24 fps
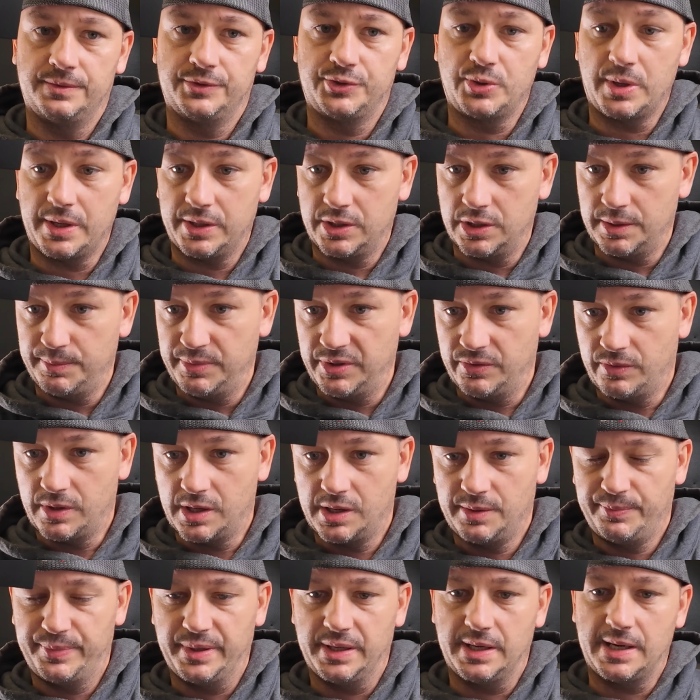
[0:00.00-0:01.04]
So I could be
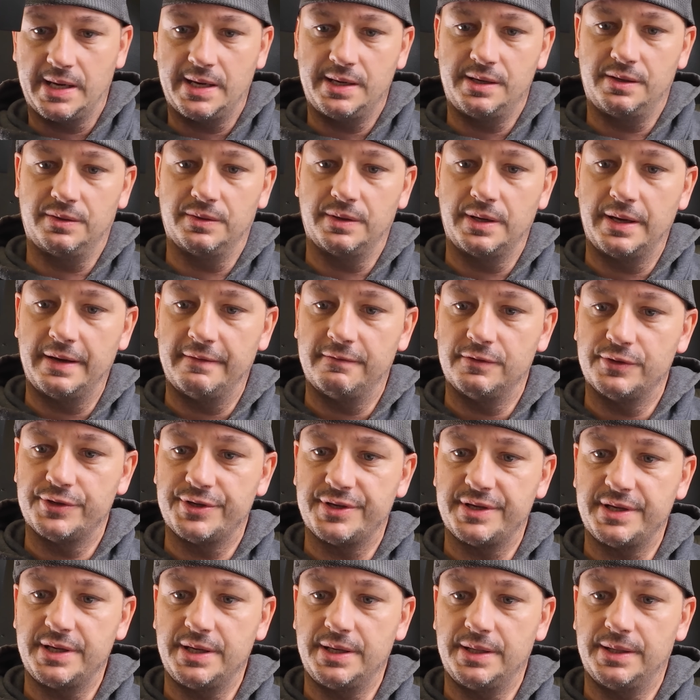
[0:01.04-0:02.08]
wrong, but I don't ever
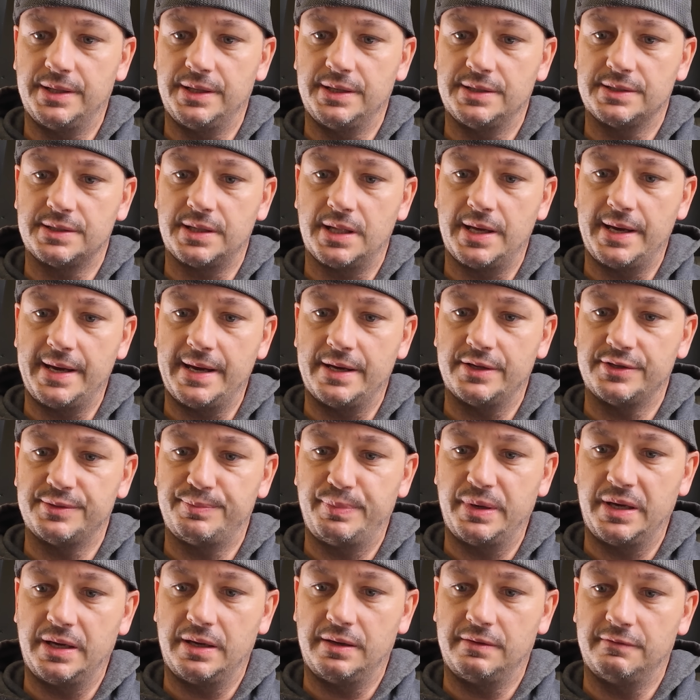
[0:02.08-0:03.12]
see these layouts
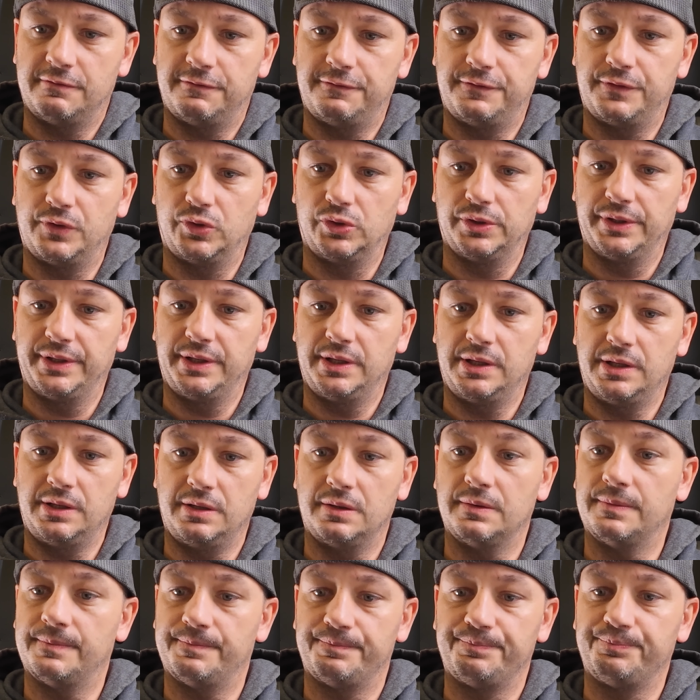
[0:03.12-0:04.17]
being fully
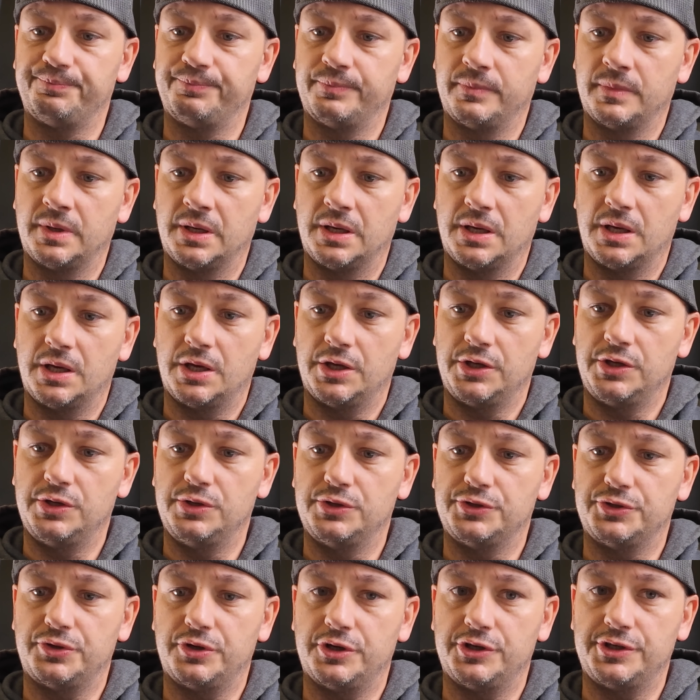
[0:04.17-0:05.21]

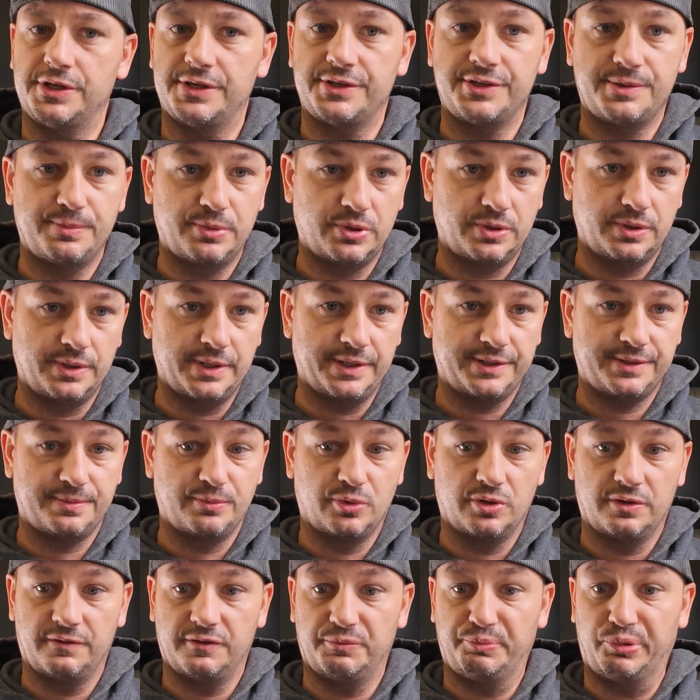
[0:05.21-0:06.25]
user adjustable. That's
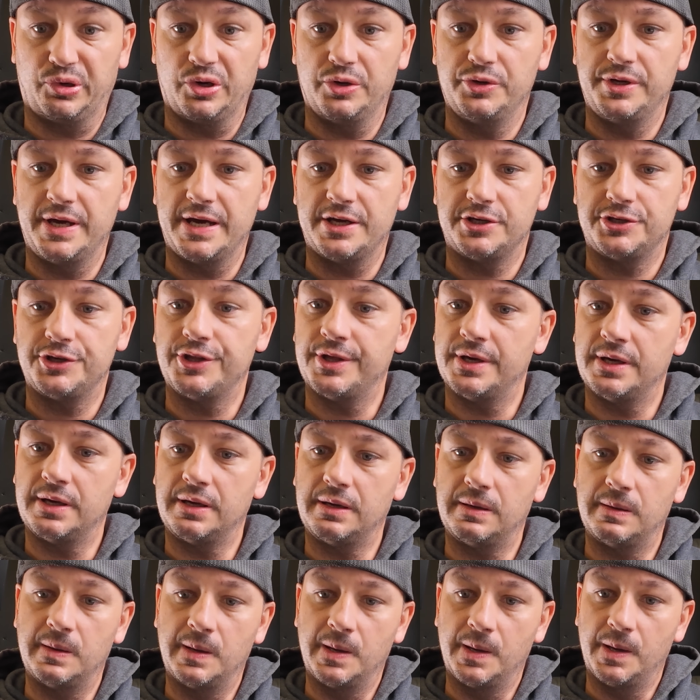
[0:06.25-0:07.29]
more of a Pro Dash thing,
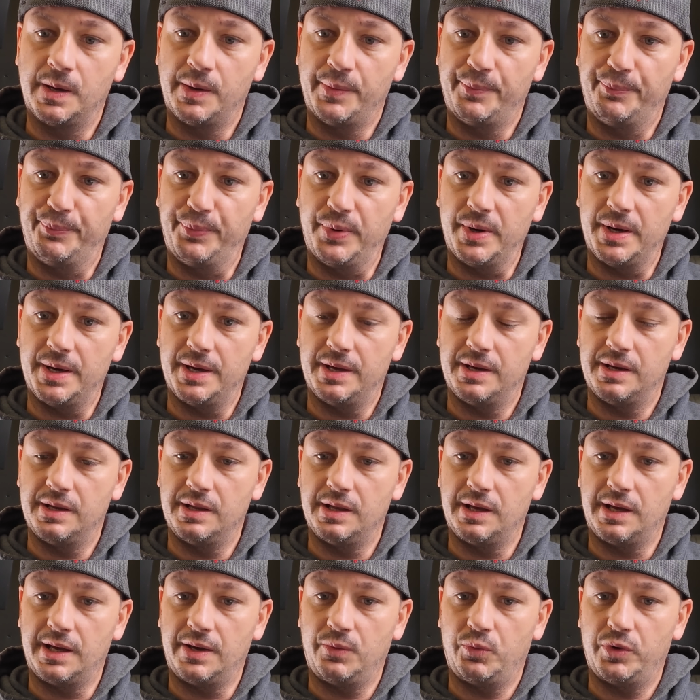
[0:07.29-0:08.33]
but I